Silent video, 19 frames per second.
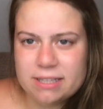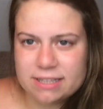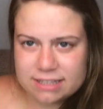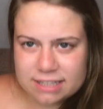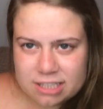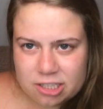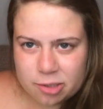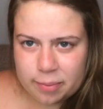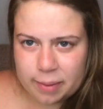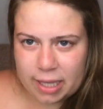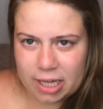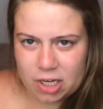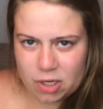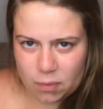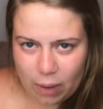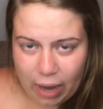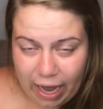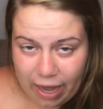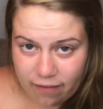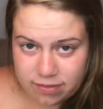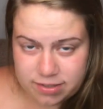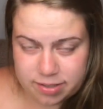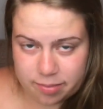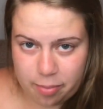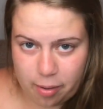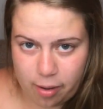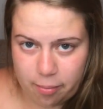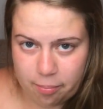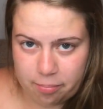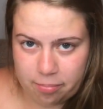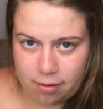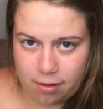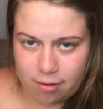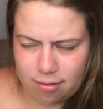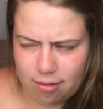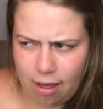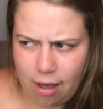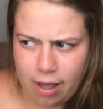a little bit. You have to pump
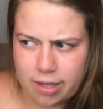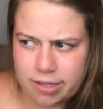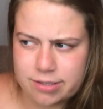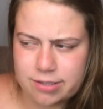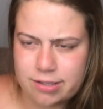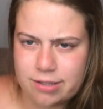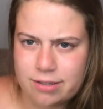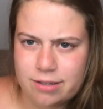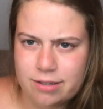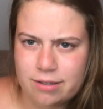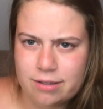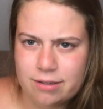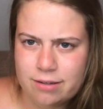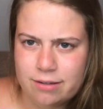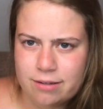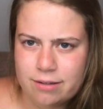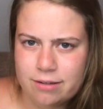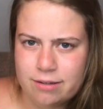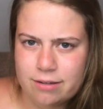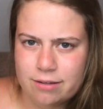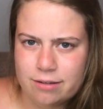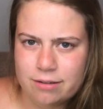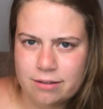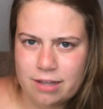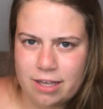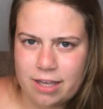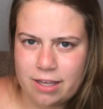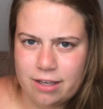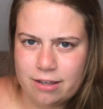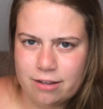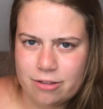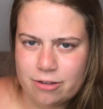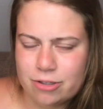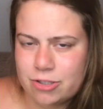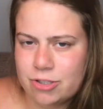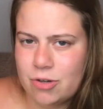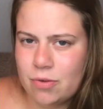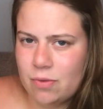a lot. like,
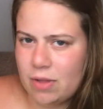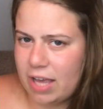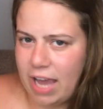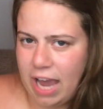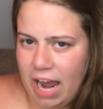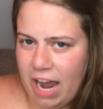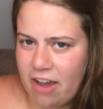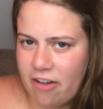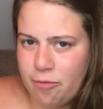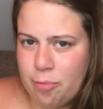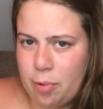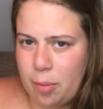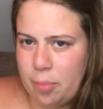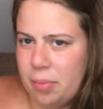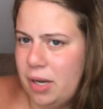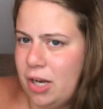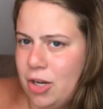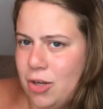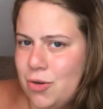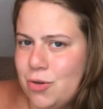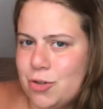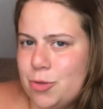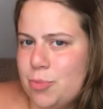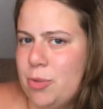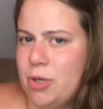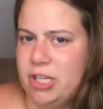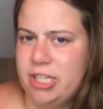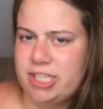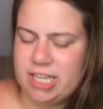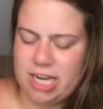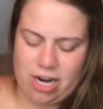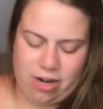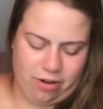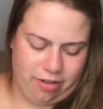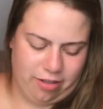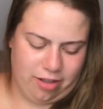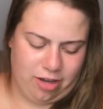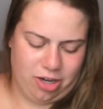there's no like half pumping it. You just press
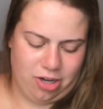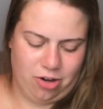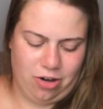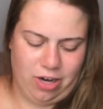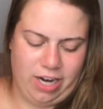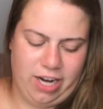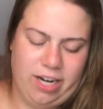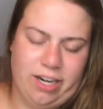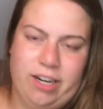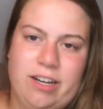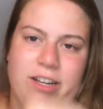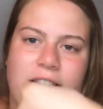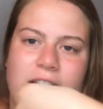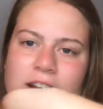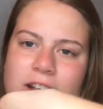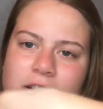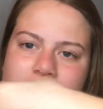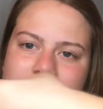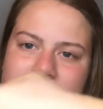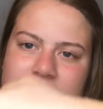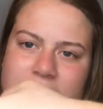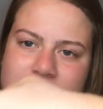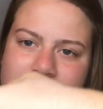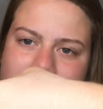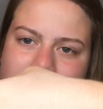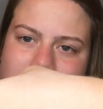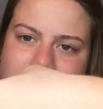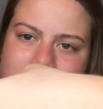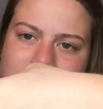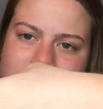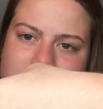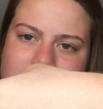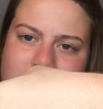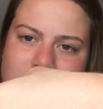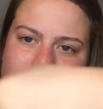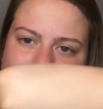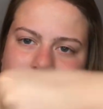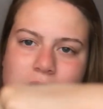down and then your hand looks like this.
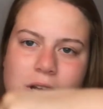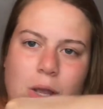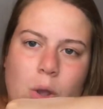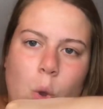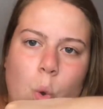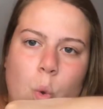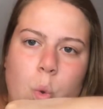Just like,